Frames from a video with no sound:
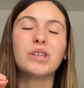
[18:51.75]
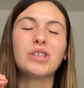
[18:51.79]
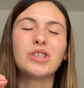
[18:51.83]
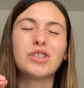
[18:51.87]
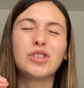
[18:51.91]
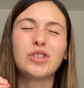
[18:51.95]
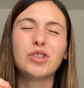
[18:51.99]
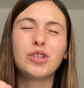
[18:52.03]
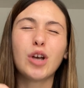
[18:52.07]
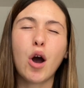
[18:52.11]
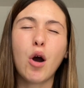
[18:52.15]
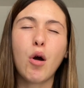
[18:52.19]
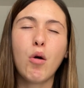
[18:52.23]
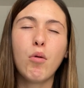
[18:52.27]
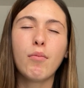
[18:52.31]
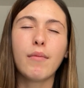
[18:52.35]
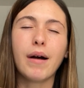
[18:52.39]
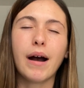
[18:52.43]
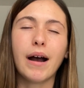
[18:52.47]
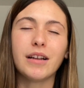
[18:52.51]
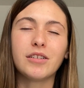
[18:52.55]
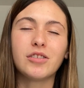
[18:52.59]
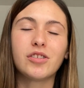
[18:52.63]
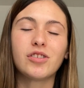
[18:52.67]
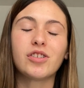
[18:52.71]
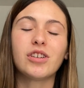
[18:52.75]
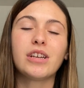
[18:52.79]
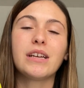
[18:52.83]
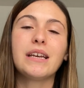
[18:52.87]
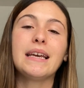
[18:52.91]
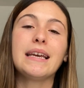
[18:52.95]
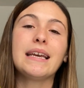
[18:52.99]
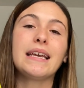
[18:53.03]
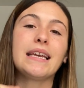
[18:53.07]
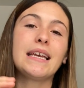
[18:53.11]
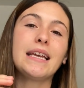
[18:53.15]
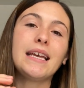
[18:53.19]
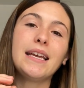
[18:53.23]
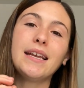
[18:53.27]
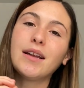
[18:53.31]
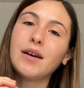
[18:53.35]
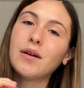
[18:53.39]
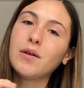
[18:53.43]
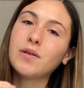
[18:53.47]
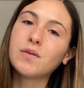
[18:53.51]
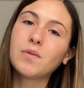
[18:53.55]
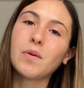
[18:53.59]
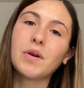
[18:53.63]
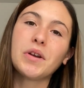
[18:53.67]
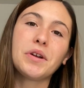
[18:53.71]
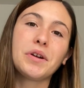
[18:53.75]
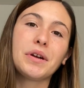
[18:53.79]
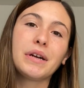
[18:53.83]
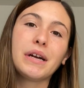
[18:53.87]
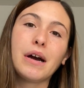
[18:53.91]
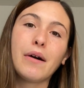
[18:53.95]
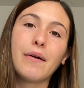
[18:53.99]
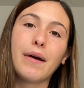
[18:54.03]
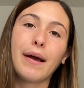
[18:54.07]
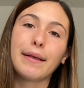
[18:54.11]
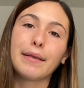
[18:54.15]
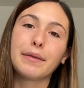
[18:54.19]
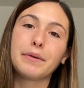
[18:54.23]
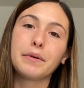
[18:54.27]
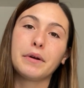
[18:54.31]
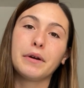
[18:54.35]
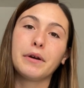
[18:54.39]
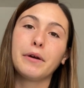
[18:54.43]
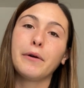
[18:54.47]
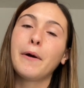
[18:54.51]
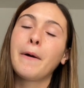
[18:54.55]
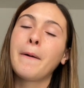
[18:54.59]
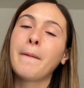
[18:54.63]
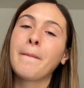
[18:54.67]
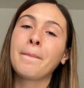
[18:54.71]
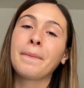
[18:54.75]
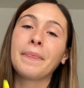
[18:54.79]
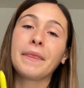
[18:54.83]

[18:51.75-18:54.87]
so much. He knows what you're going through.